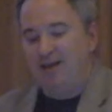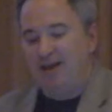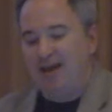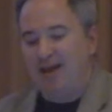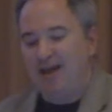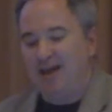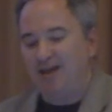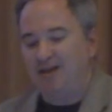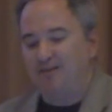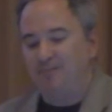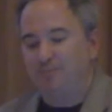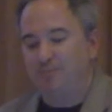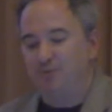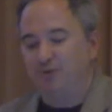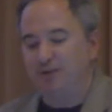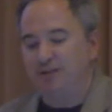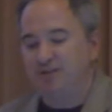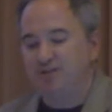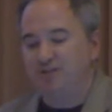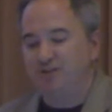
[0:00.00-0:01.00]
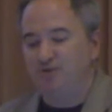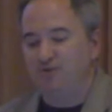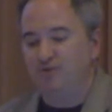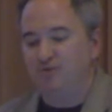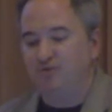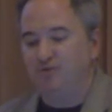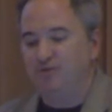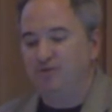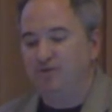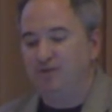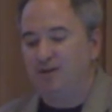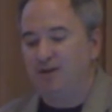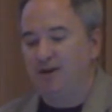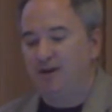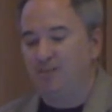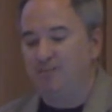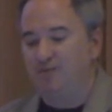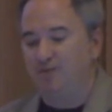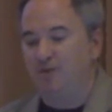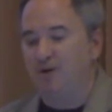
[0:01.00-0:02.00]
And pretty soon,
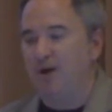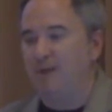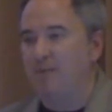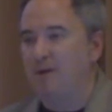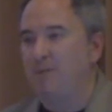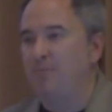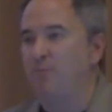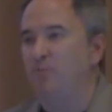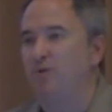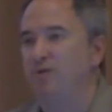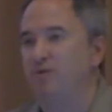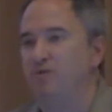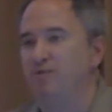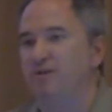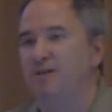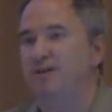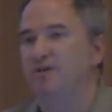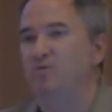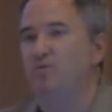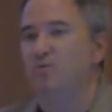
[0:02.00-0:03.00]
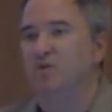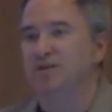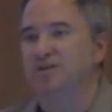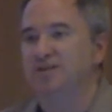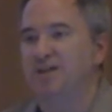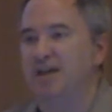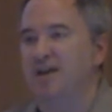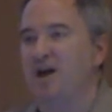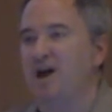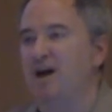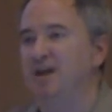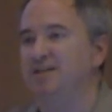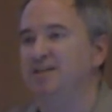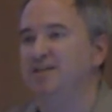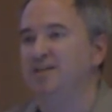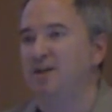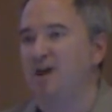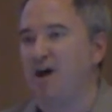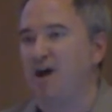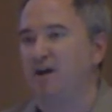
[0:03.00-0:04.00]
you'll come up with then what's a
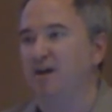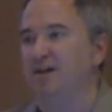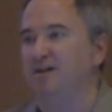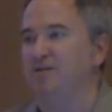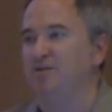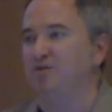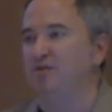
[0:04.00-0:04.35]
content audit.